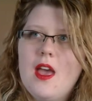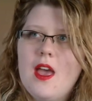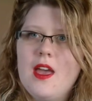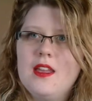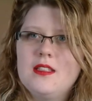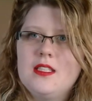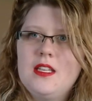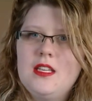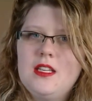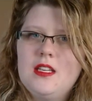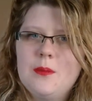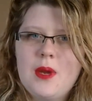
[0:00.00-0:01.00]
and
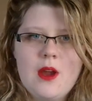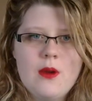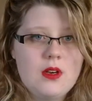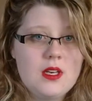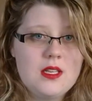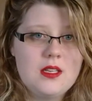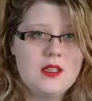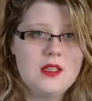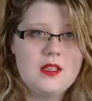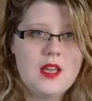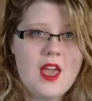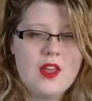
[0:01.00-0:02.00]
he
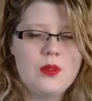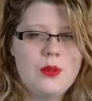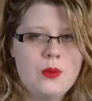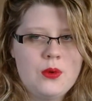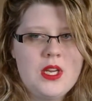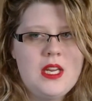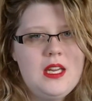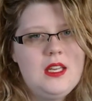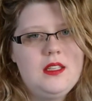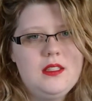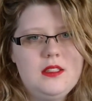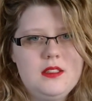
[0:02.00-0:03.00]
apparently had 3